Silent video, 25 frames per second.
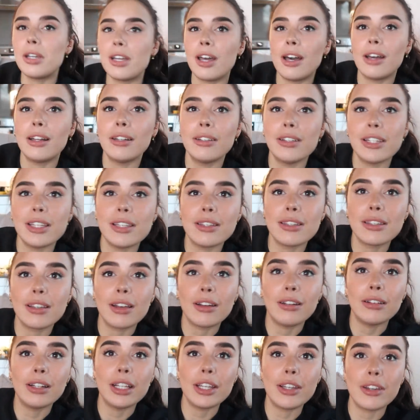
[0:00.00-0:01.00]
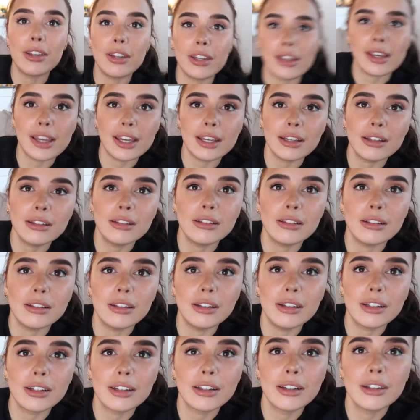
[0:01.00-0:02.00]
Your girl is currently cooking.
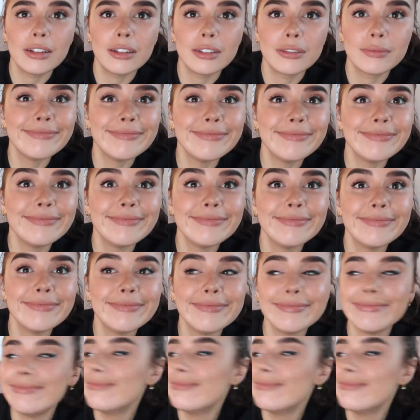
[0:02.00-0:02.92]
Look, mm.